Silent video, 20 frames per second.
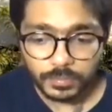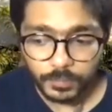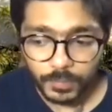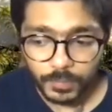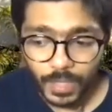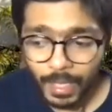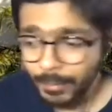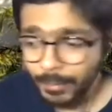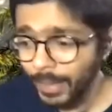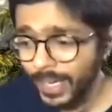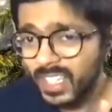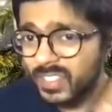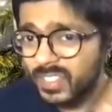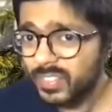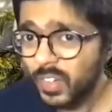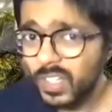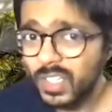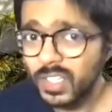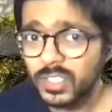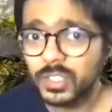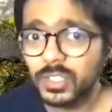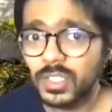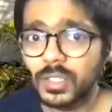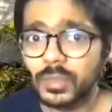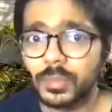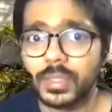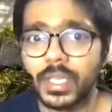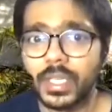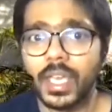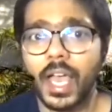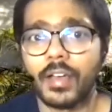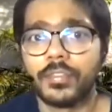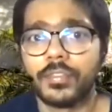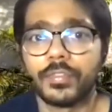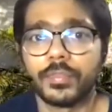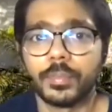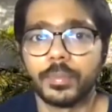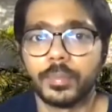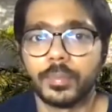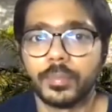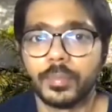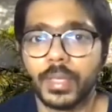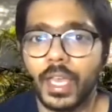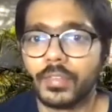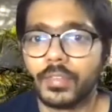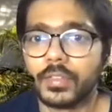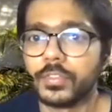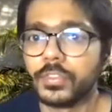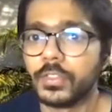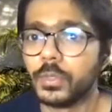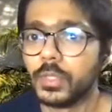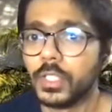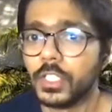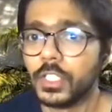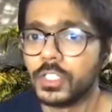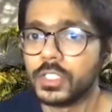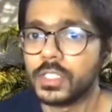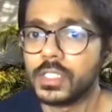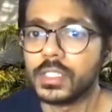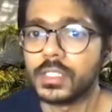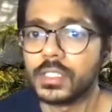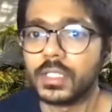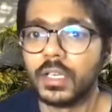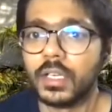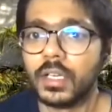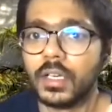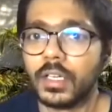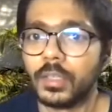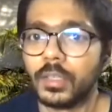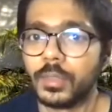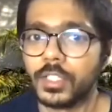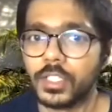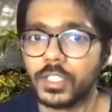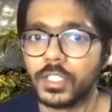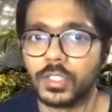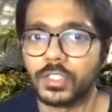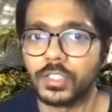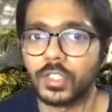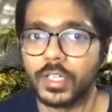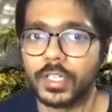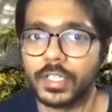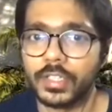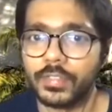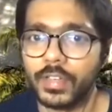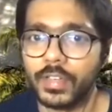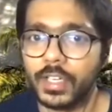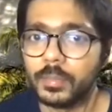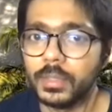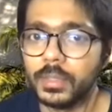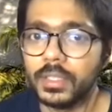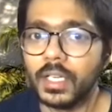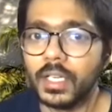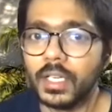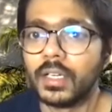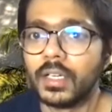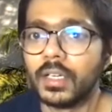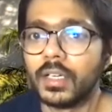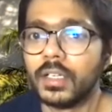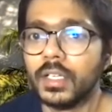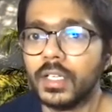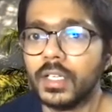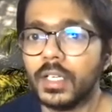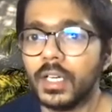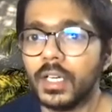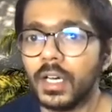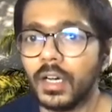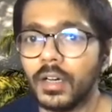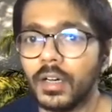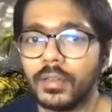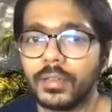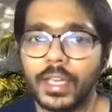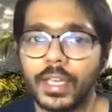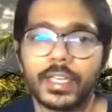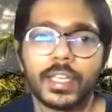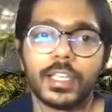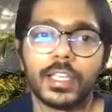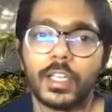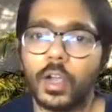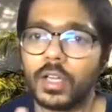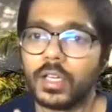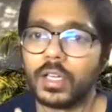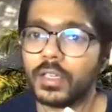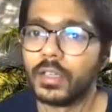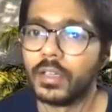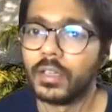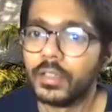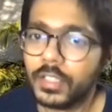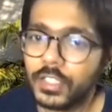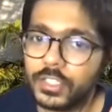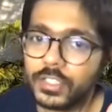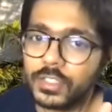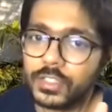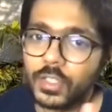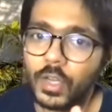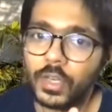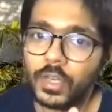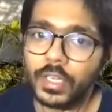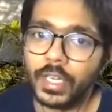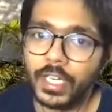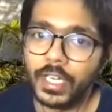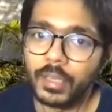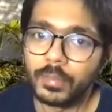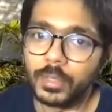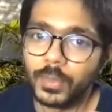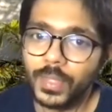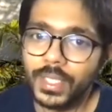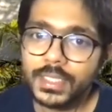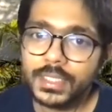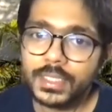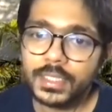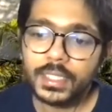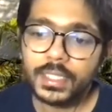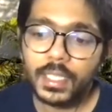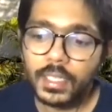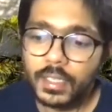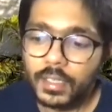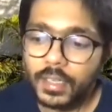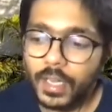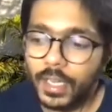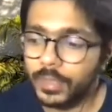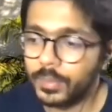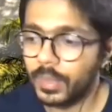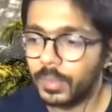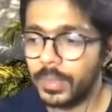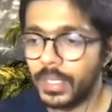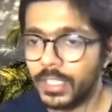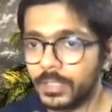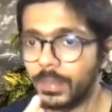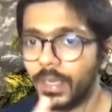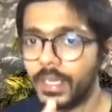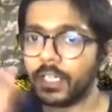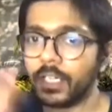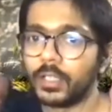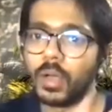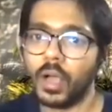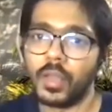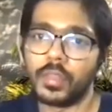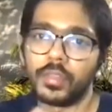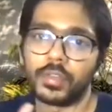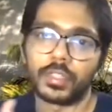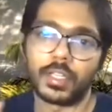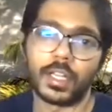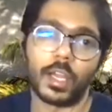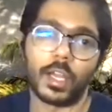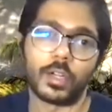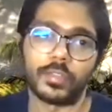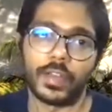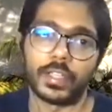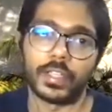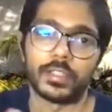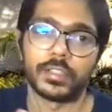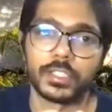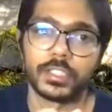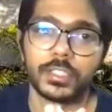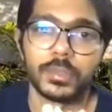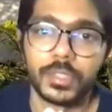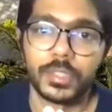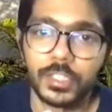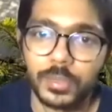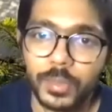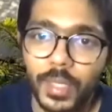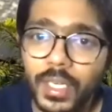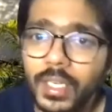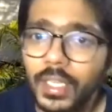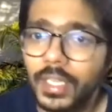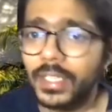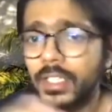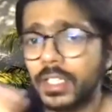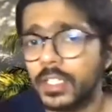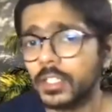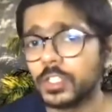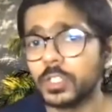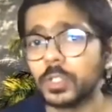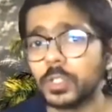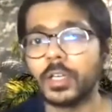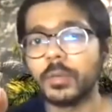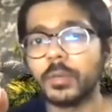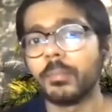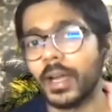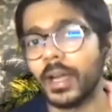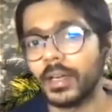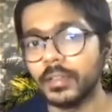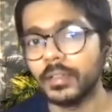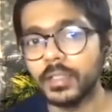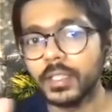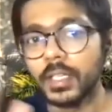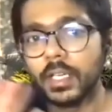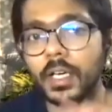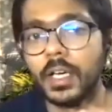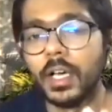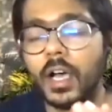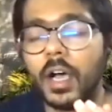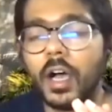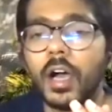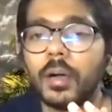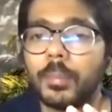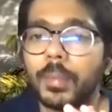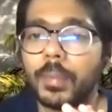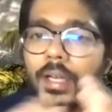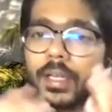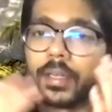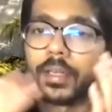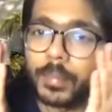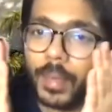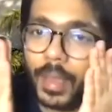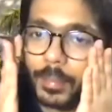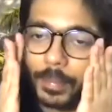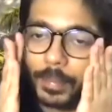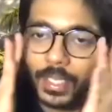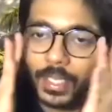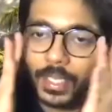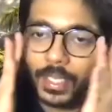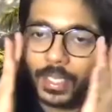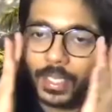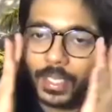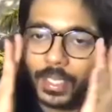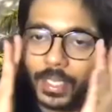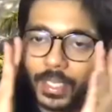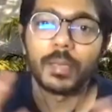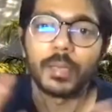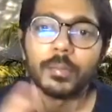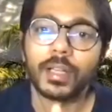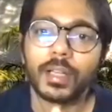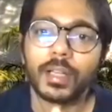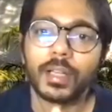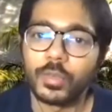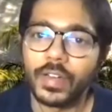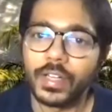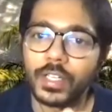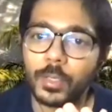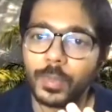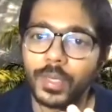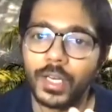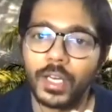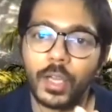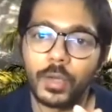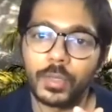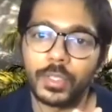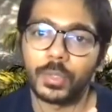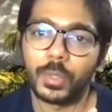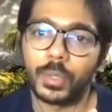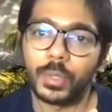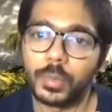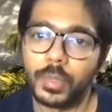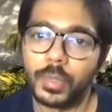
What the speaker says: by default, Hasura, we have a few regions in which Hasura is already available. Technically all regions on AWS, and we'll be expanding to other cloud vendors soon as well. It shouldn't matter, but being on the same cloud vendor will allow you to